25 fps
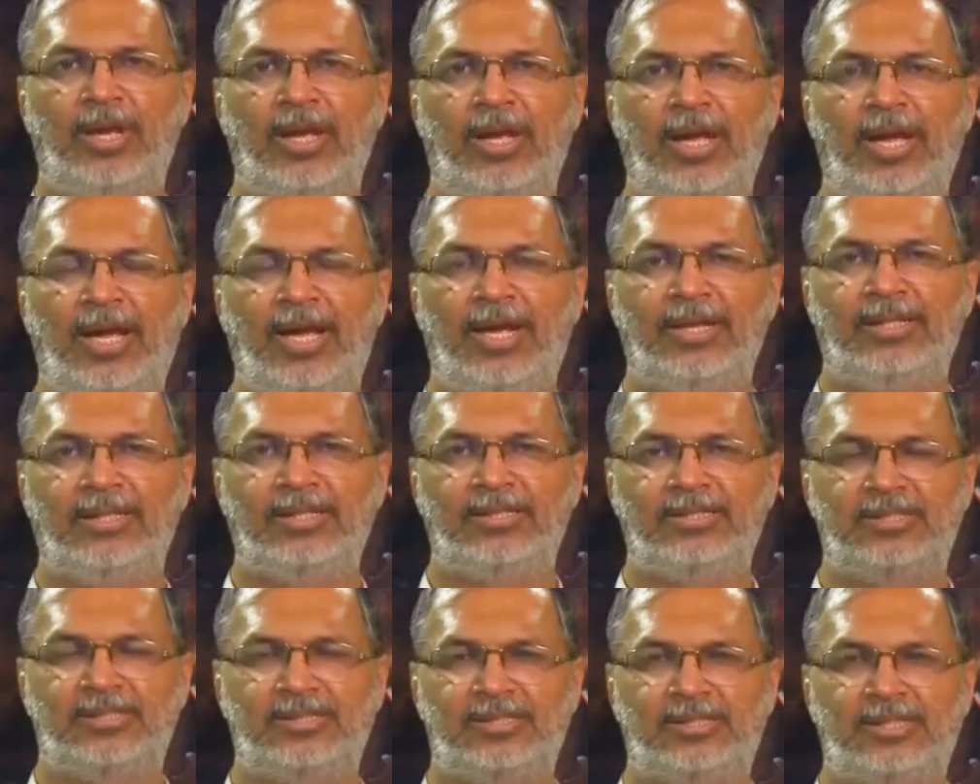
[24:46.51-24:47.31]
and
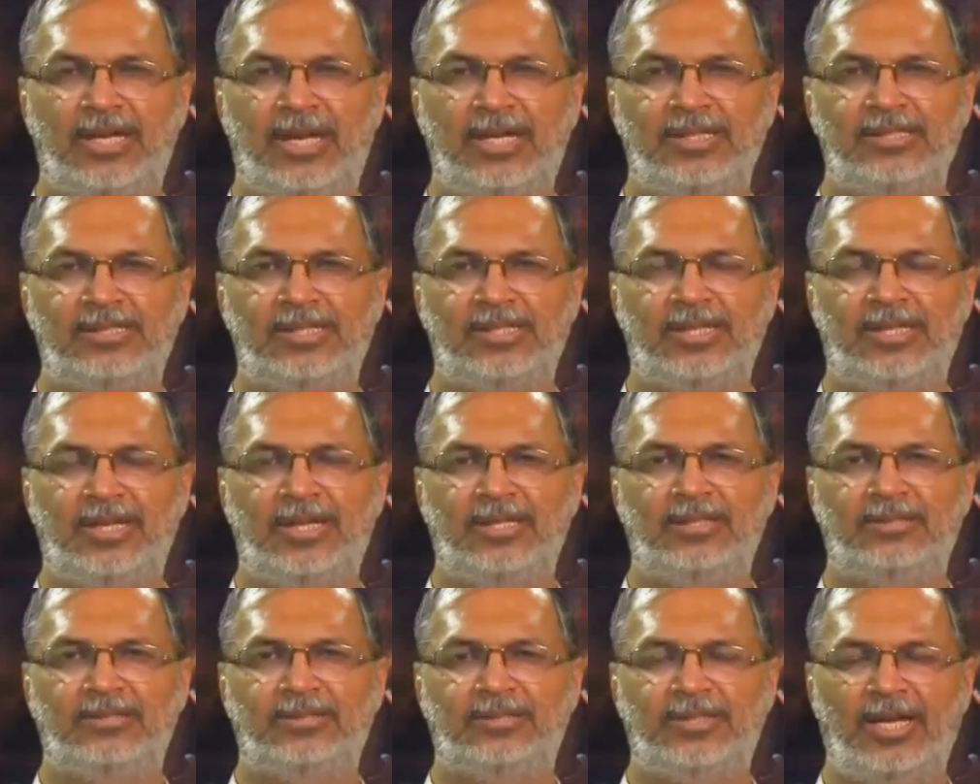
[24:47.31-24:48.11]
the size
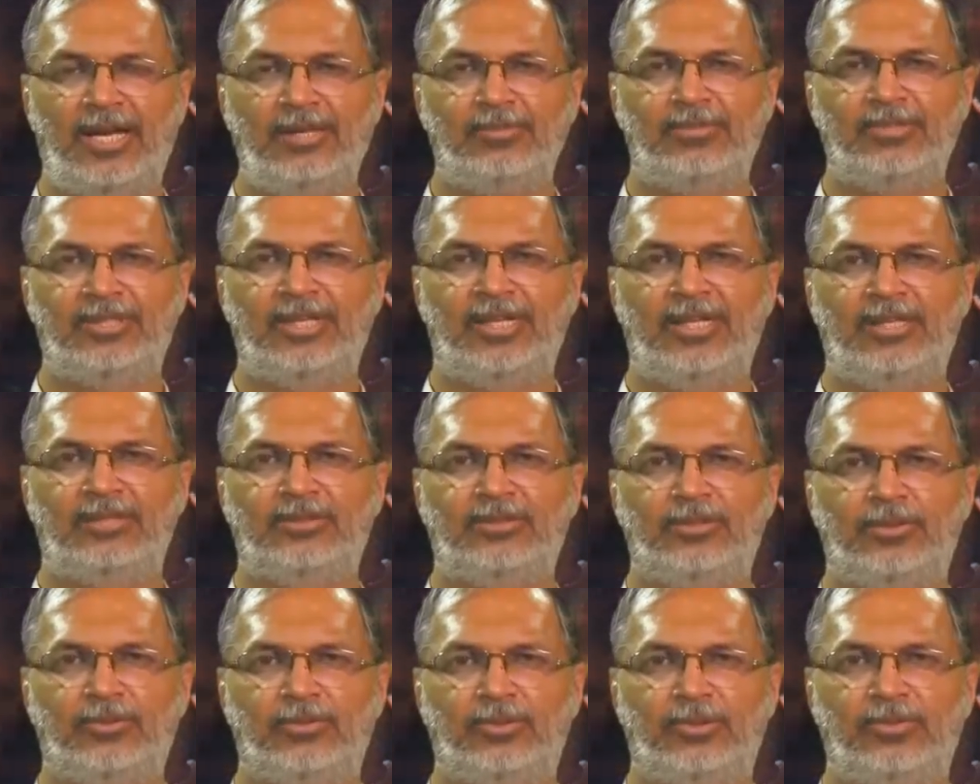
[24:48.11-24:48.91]
scales, time
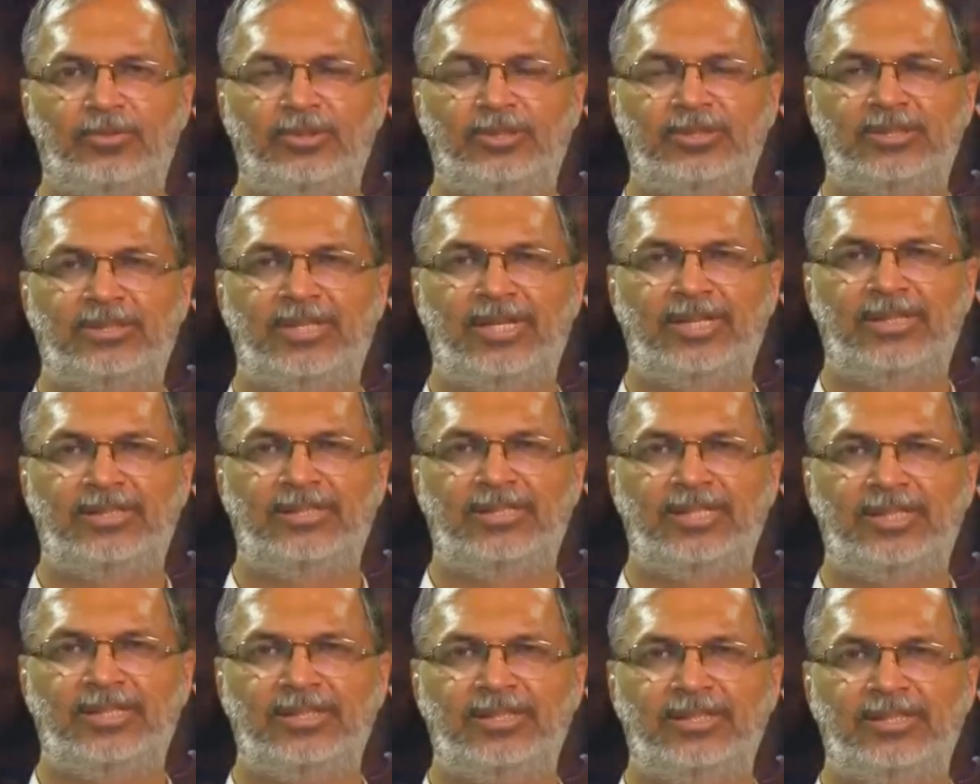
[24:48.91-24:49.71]
scales over which that
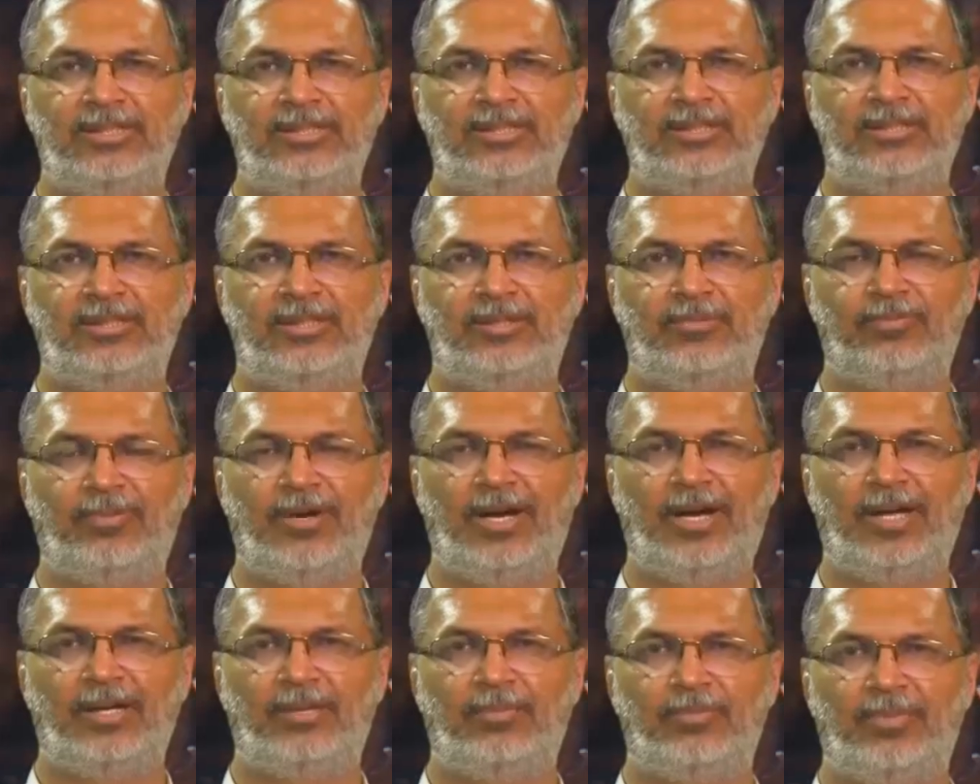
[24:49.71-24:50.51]
changes is
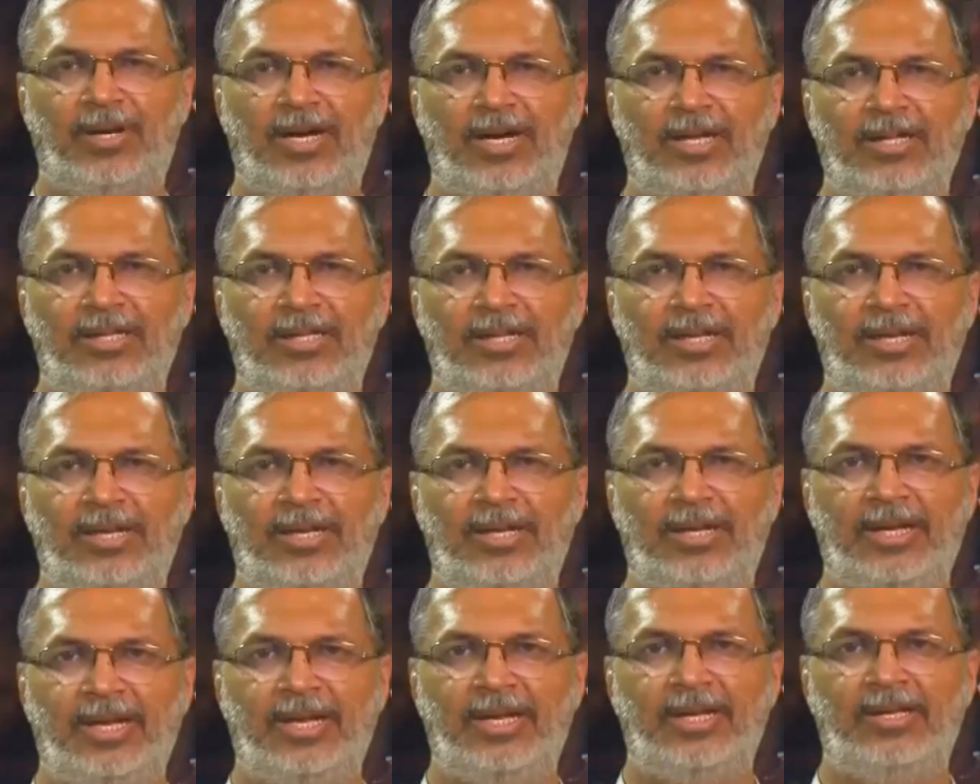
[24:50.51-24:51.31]
defined by
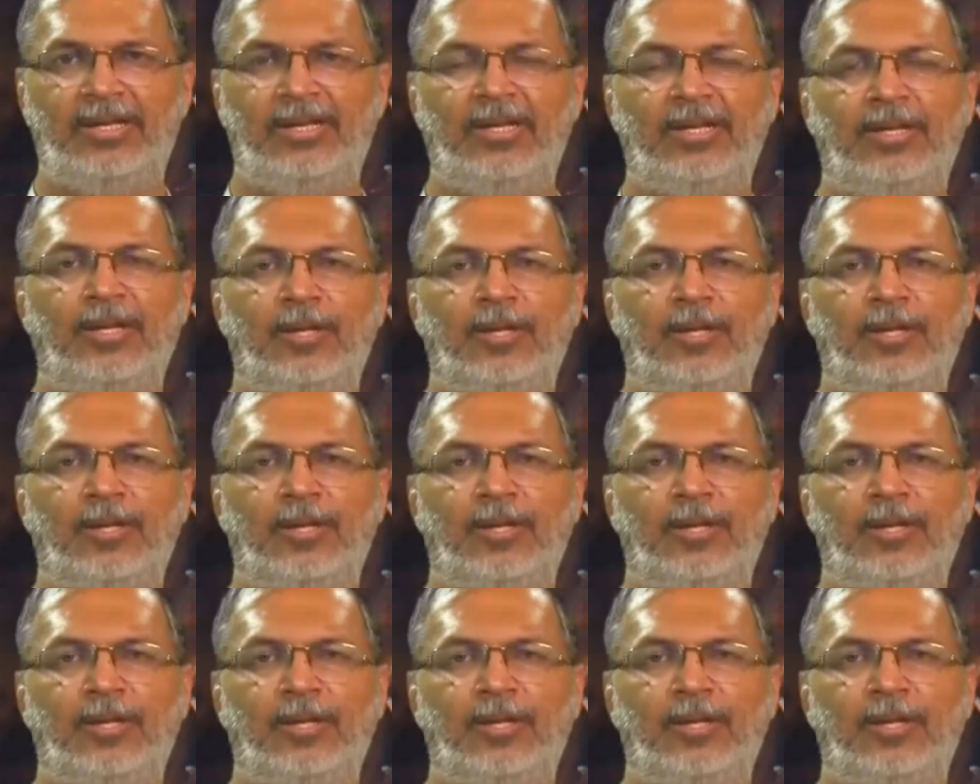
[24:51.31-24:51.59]
again